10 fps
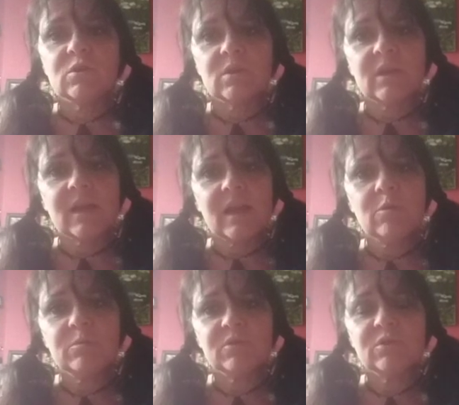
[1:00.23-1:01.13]
It
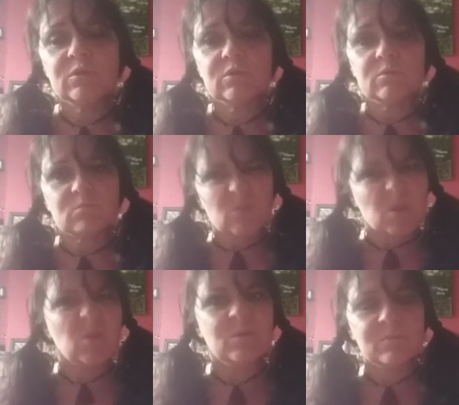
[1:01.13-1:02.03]
helps you
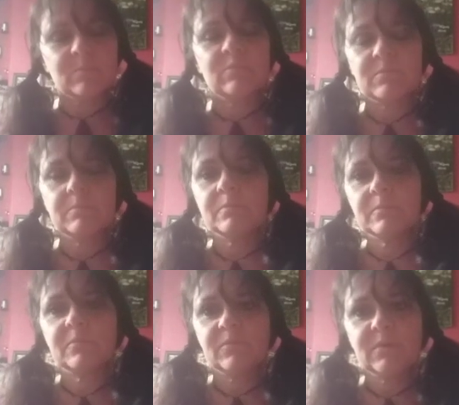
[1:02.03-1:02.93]
kind of
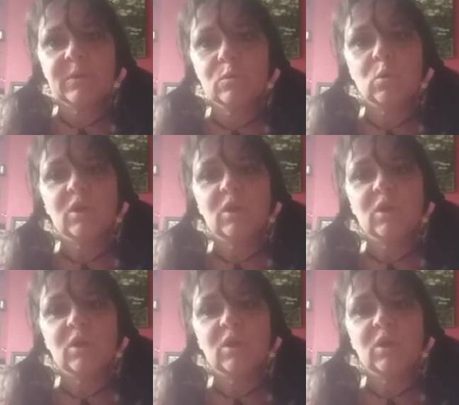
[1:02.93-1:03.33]
feel